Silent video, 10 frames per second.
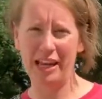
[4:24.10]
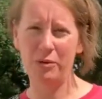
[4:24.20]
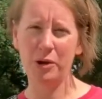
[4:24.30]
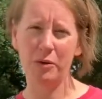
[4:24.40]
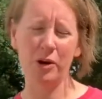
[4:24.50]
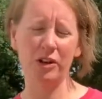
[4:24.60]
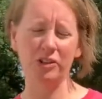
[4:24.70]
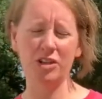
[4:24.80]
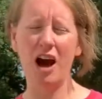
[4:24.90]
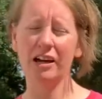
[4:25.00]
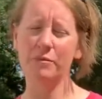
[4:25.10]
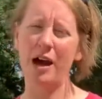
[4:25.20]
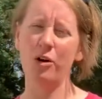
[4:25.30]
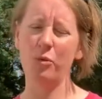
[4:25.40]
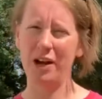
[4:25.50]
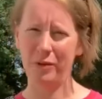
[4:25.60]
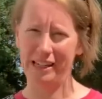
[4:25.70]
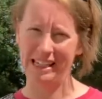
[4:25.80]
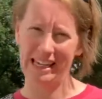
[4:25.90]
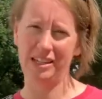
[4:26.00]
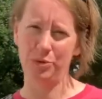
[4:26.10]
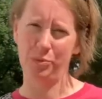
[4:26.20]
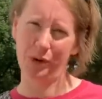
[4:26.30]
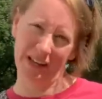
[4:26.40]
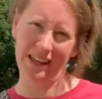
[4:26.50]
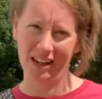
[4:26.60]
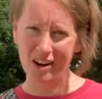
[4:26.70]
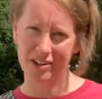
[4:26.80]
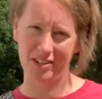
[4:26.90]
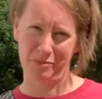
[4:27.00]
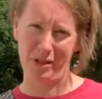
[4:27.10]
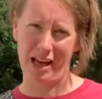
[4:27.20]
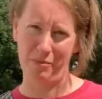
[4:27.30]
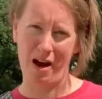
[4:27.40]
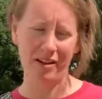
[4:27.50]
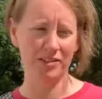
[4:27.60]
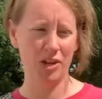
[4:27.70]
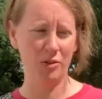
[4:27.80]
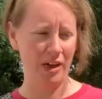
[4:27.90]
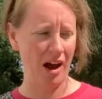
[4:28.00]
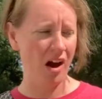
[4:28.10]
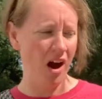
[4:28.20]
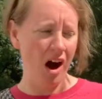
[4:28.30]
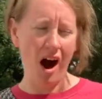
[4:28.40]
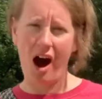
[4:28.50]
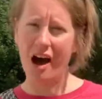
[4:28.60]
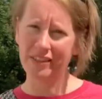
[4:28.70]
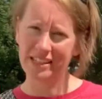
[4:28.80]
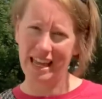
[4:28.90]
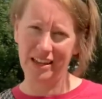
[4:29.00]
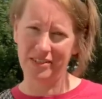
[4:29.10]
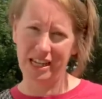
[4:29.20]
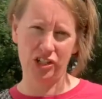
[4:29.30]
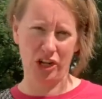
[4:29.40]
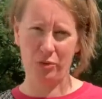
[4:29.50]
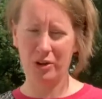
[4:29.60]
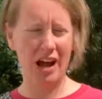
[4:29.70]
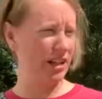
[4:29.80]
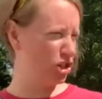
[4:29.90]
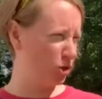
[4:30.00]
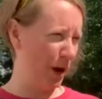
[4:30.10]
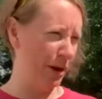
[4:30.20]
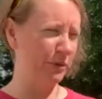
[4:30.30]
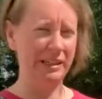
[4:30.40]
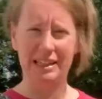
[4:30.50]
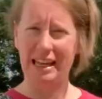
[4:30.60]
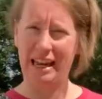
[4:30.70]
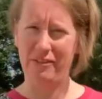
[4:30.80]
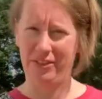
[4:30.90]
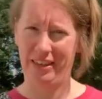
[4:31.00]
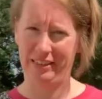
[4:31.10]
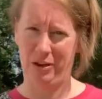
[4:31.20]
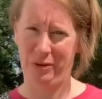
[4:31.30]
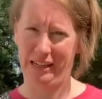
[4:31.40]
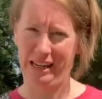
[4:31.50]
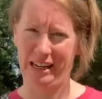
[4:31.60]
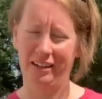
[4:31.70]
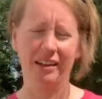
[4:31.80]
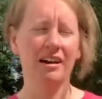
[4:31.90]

we will talk about what we need to put in our supply box so that on the day of teaching, we're not scrambling to get everything that we need.